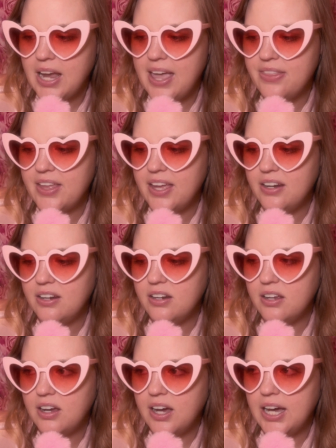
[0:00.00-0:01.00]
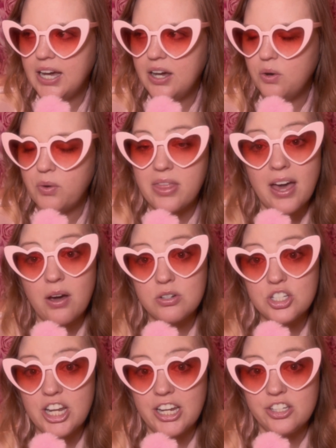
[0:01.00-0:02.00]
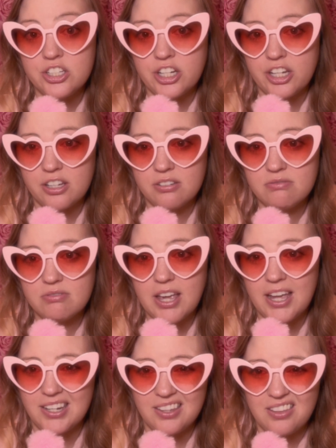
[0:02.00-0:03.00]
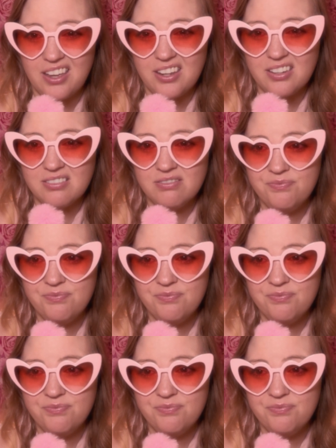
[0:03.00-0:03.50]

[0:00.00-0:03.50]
and then without changing anything,